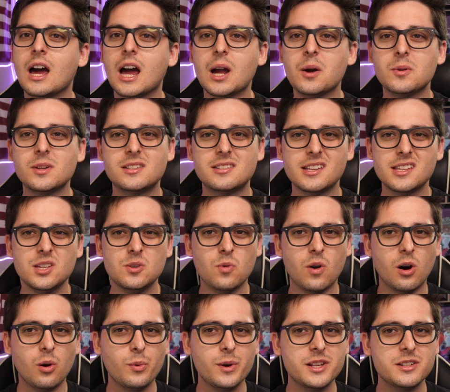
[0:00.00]
I would say
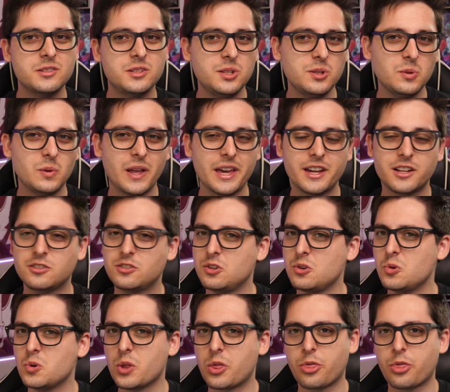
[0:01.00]
you always do like 2